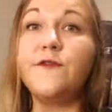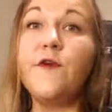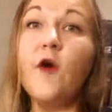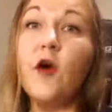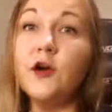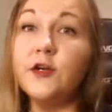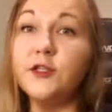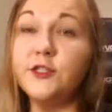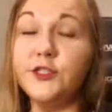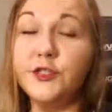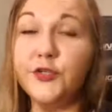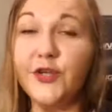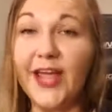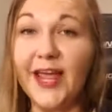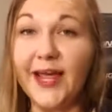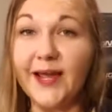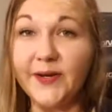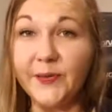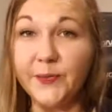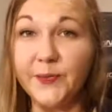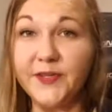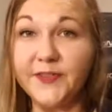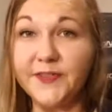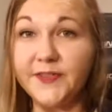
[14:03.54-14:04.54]
far as you
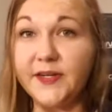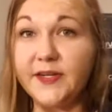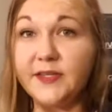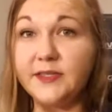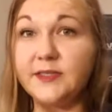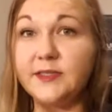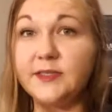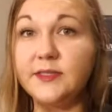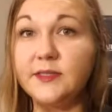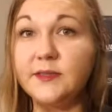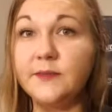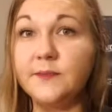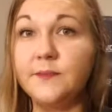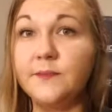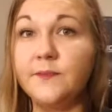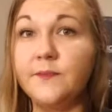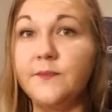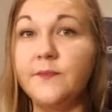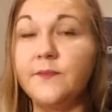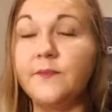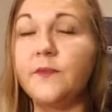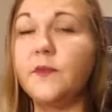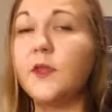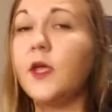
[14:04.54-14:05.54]
can with this.
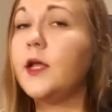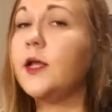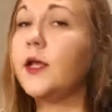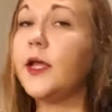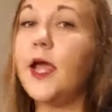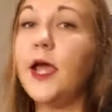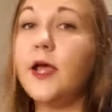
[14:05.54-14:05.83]
And